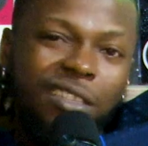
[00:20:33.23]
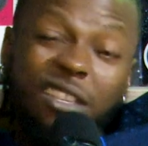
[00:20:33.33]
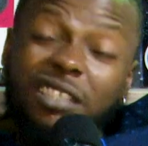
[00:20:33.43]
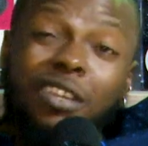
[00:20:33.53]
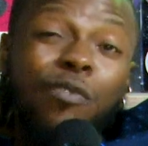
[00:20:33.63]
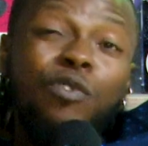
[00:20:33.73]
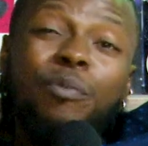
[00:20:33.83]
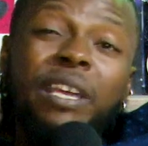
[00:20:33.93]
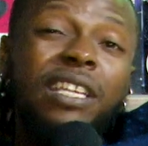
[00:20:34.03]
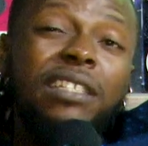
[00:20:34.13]
instead of you
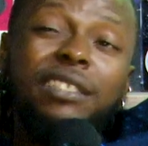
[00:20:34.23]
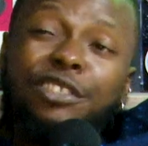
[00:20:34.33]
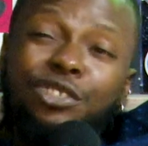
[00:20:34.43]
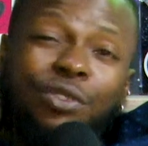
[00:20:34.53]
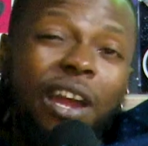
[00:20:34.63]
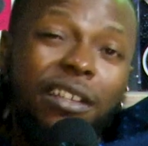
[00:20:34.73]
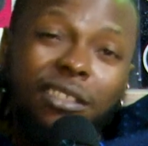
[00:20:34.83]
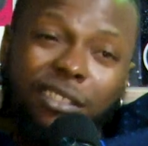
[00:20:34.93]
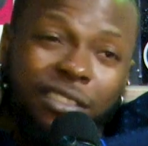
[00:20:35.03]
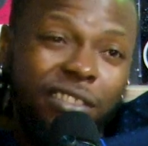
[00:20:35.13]
making diss
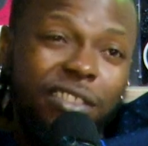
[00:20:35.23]
tracks,